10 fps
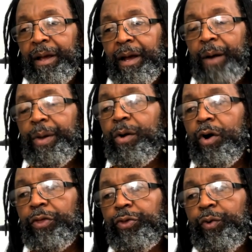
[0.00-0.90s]
Are we
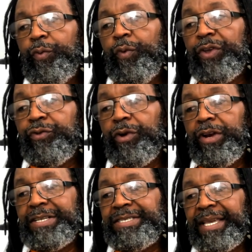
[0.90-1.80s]
going through
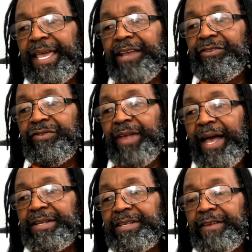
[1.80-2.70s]
ritualistic
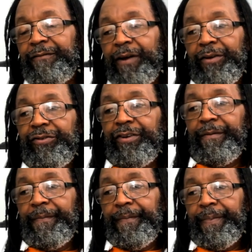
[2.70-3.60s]
exercises and
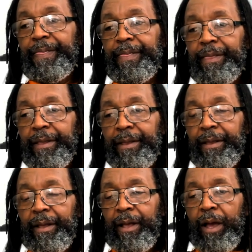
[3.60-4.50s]
fellowship?
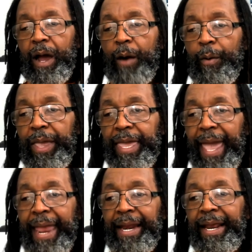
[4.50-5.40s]
Are we
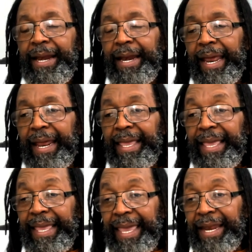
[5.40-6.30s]
gaining and
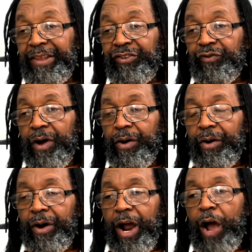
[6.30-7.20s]
getting
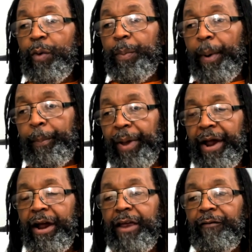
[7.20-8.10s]
stronger? Are we
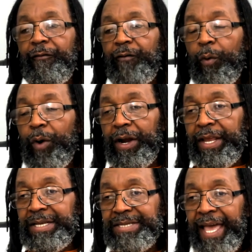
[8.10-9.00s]
preparing for what
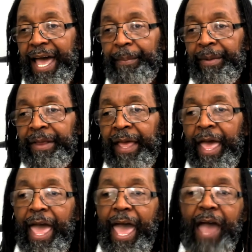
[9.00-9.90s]
needs to happen?
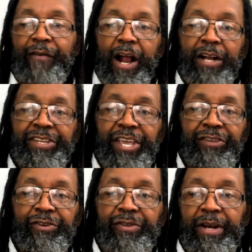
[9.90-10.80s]
Have our
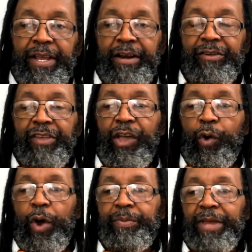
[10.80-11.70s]
teachers and leaders
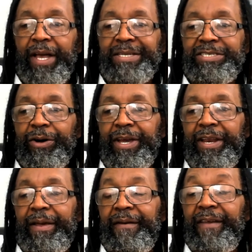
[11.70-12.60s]
equipped us so in
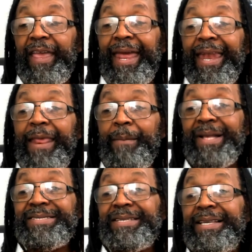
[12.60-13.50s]
the, in the
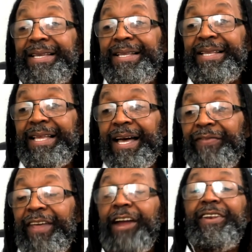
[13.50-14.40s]
midst
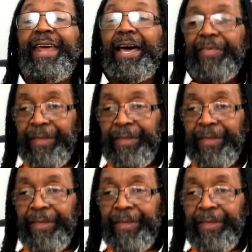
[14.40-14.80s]
of their death,